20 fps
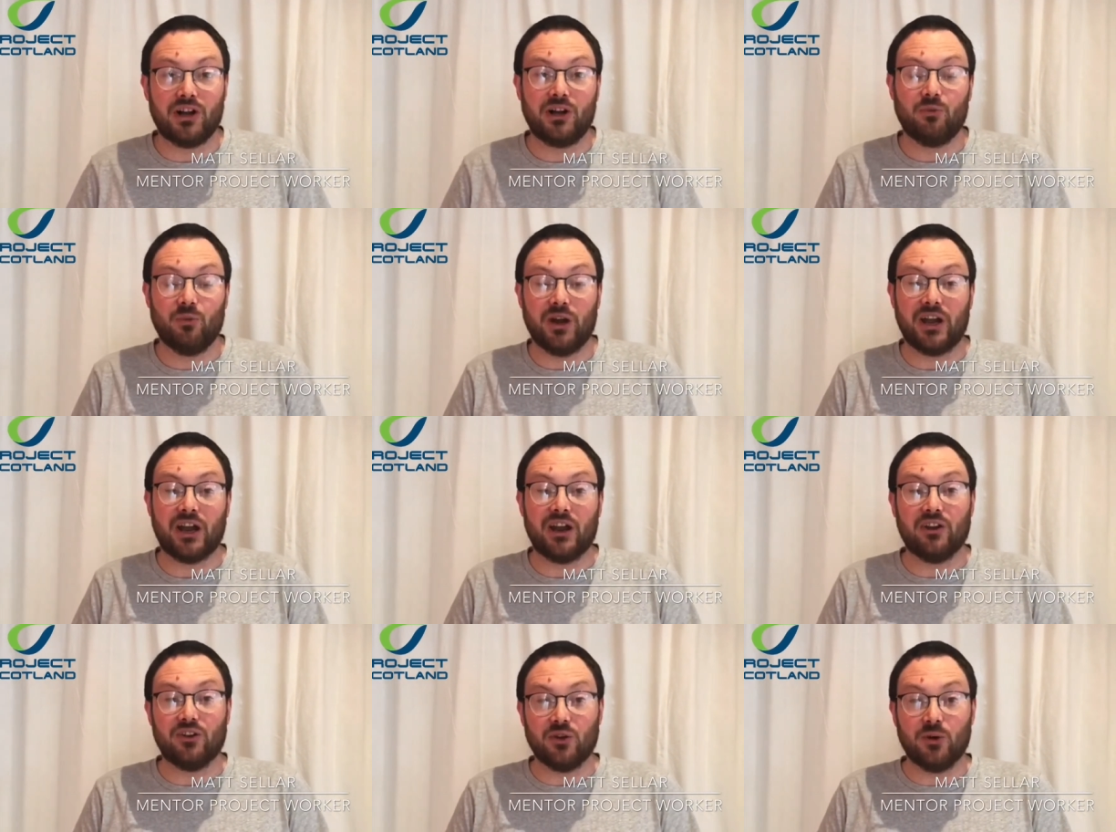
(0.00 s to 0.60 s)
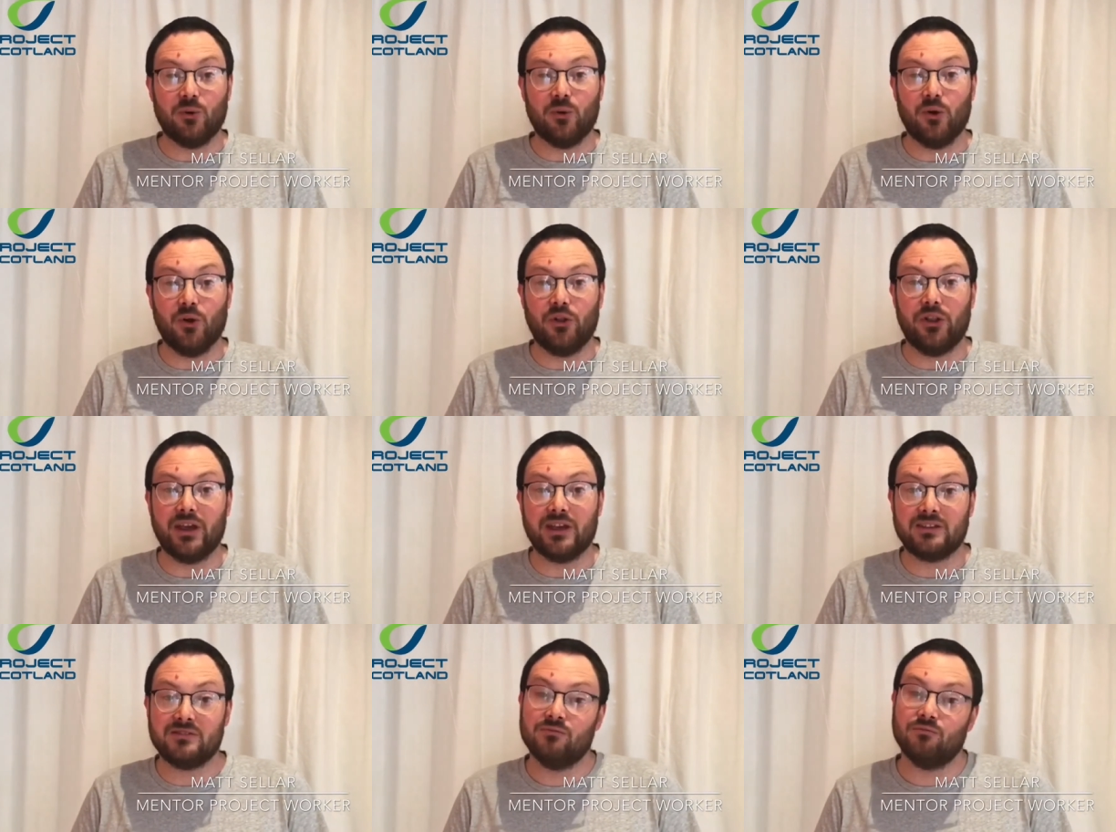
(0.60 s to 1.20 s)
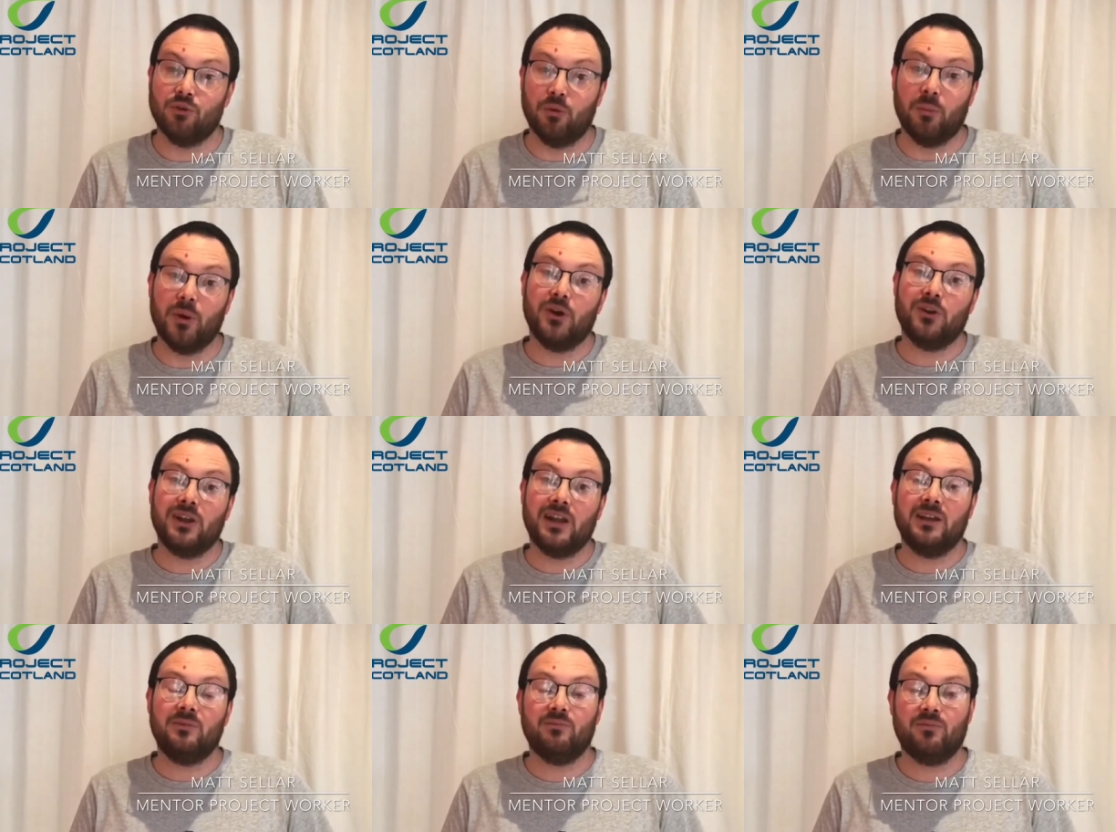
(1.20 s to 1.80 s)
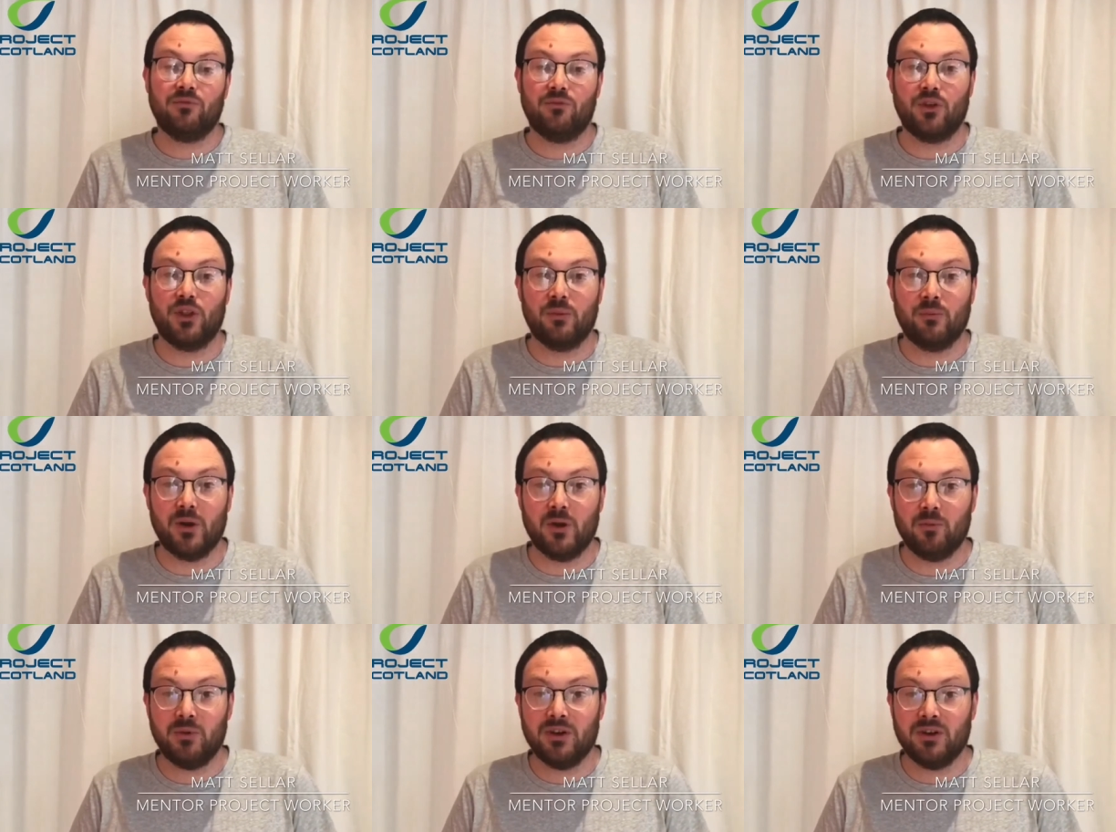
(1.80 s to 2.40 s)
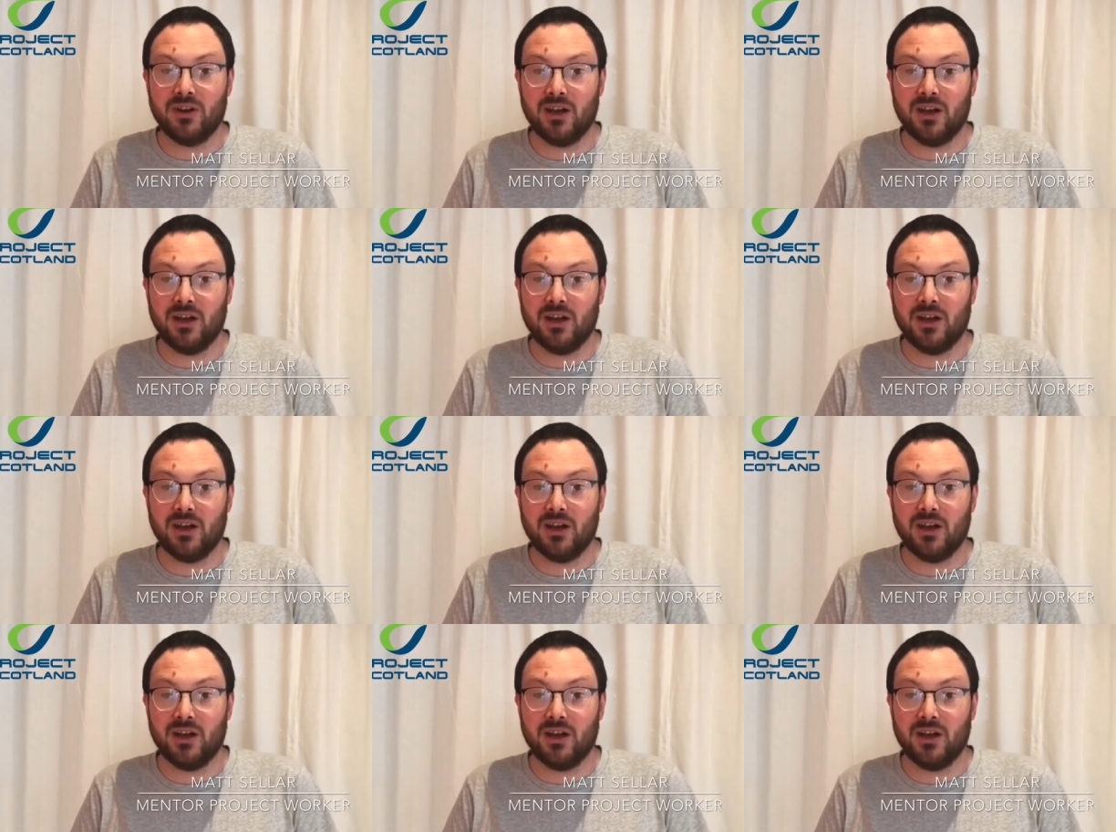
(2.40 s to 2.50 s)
we are going to do all this remotely for the moment.